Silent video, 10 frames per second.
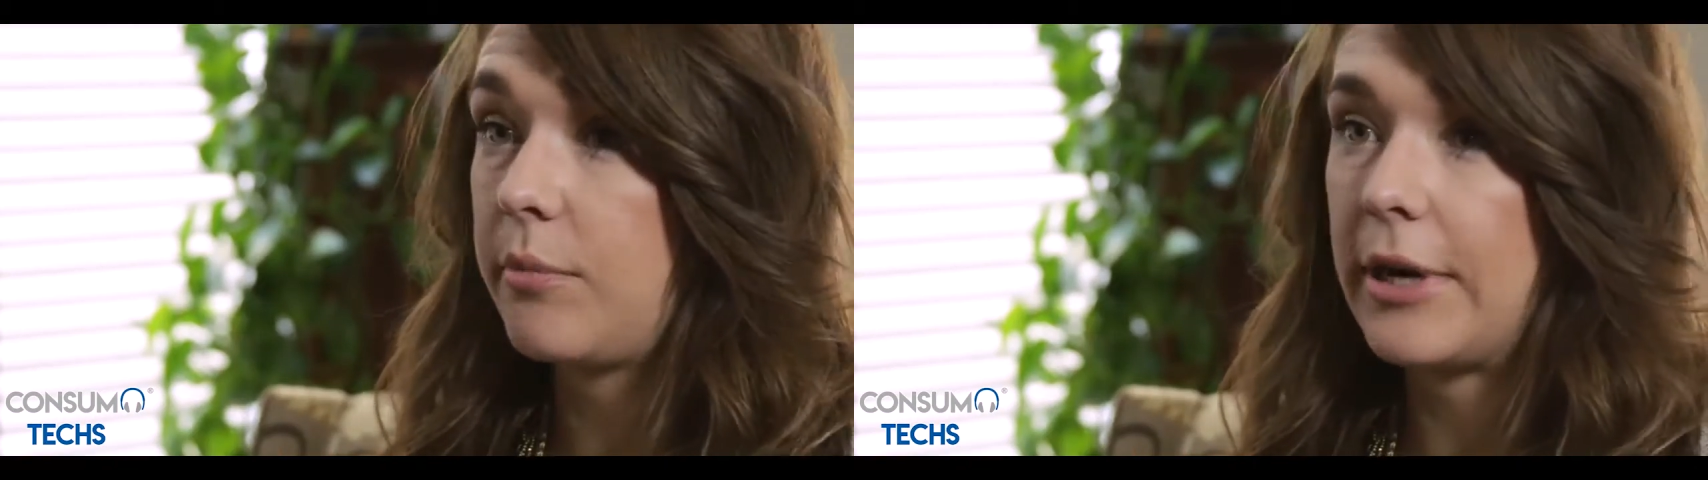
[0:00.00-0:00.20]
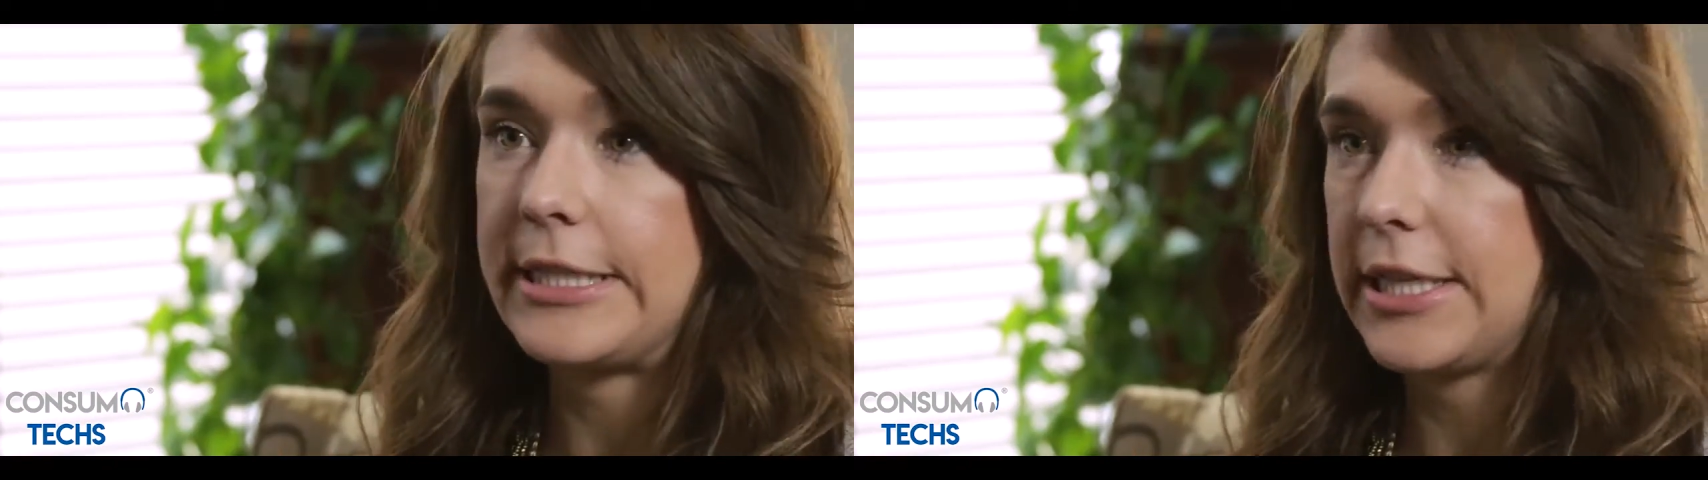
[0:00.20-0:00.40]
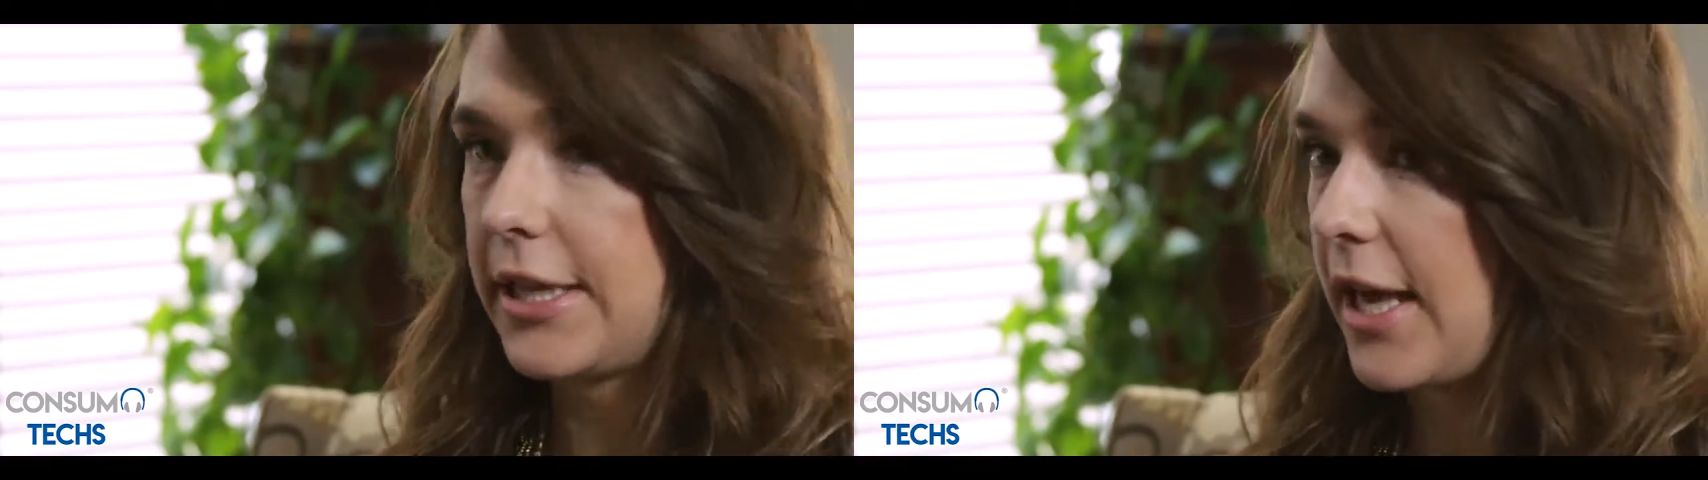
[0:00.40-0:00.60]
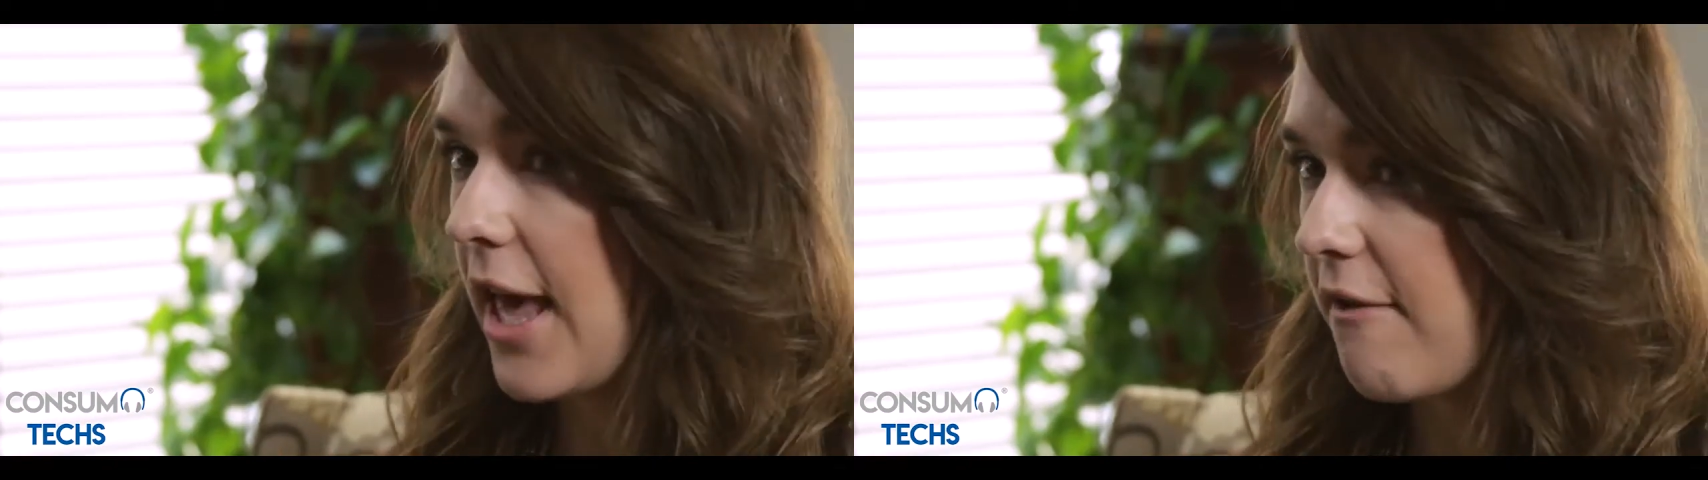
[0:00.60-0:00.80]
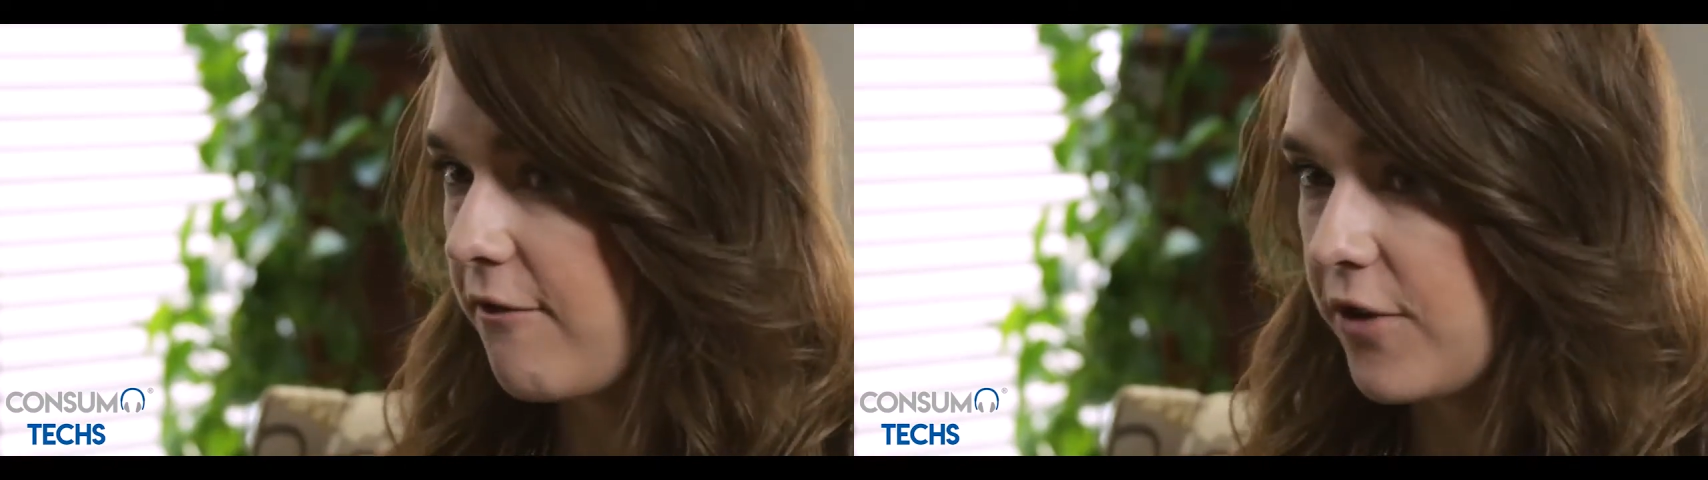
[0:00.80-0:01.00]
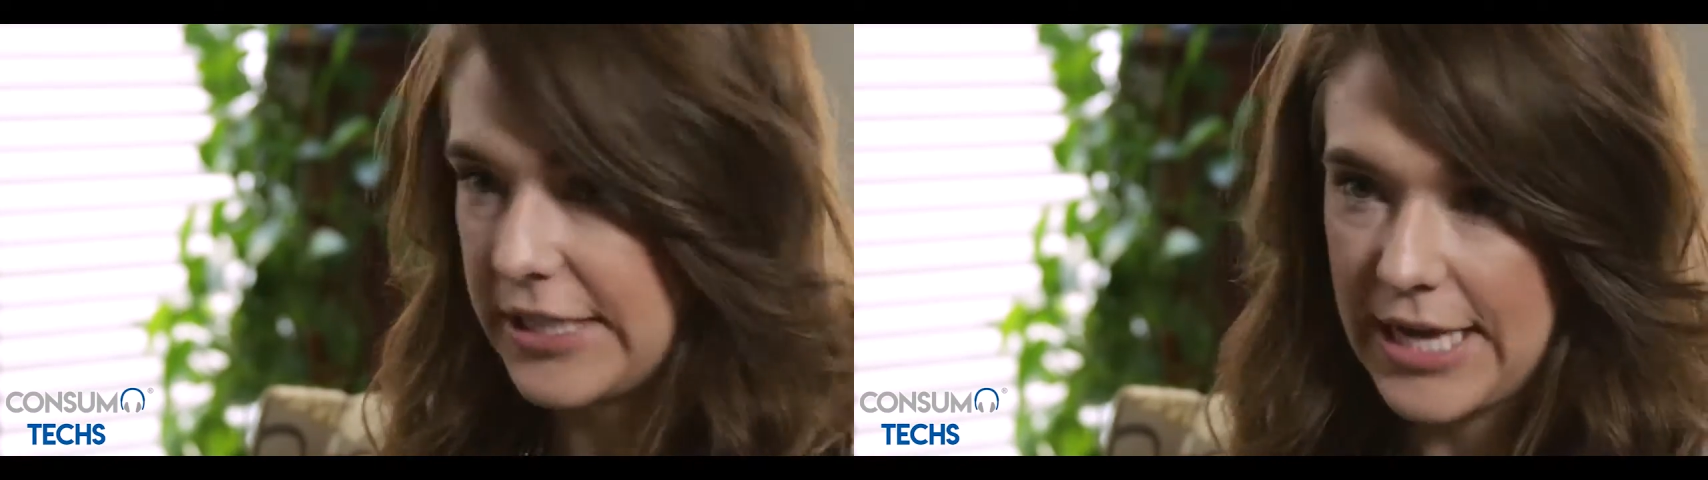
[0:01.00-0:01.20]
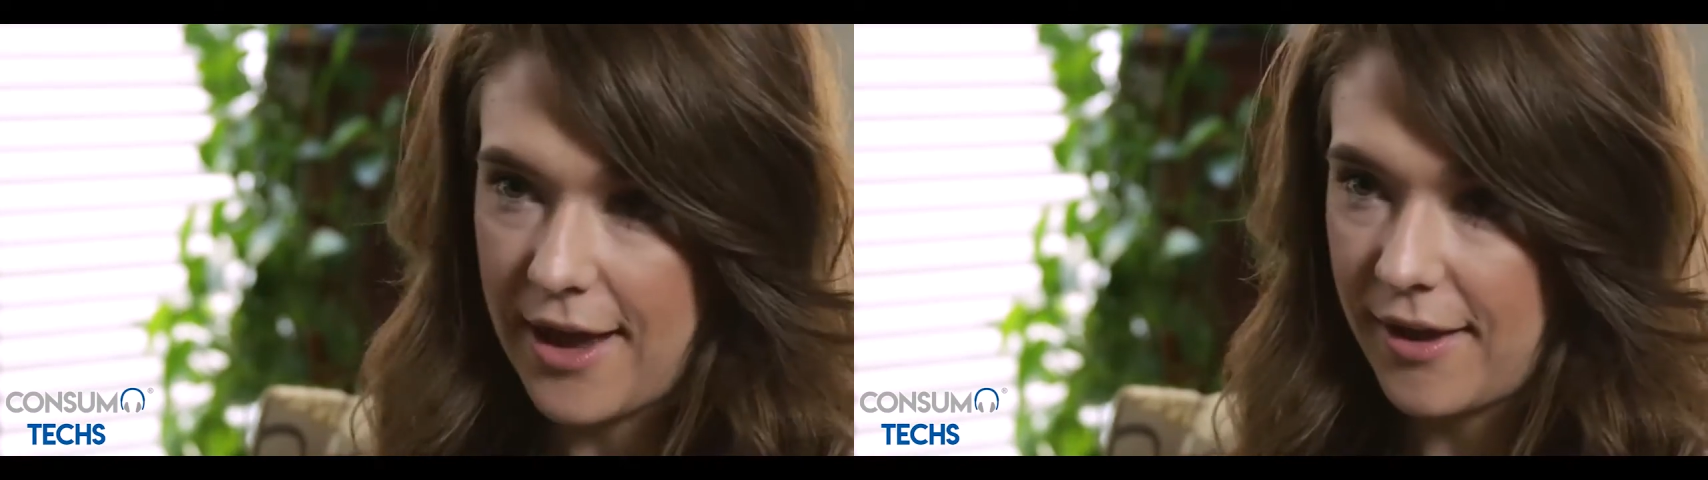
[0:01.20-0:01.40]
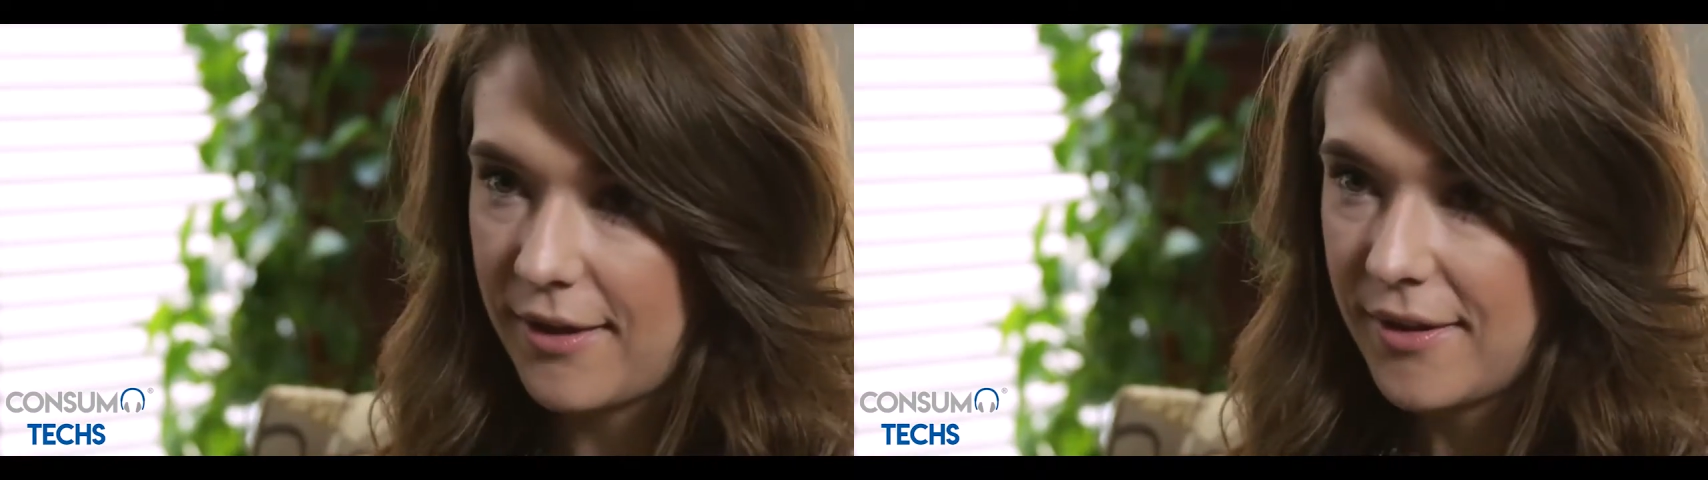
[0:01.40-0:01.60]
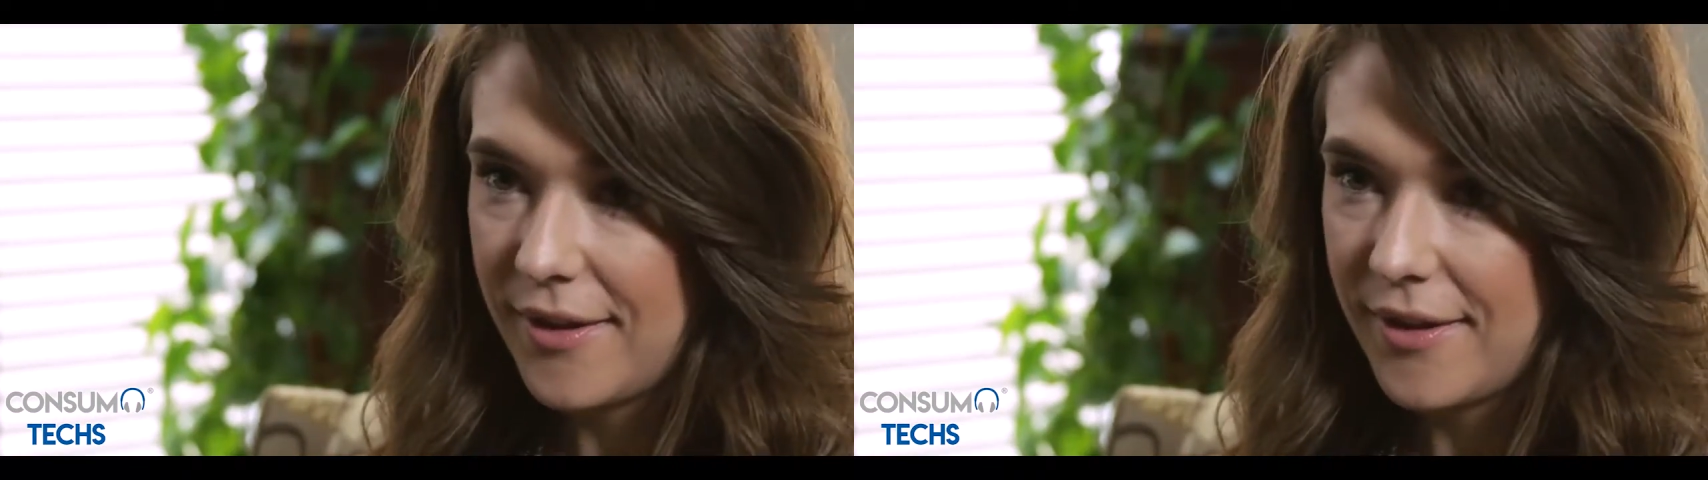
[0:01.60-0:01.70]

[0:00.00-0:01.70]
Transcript: practically every day.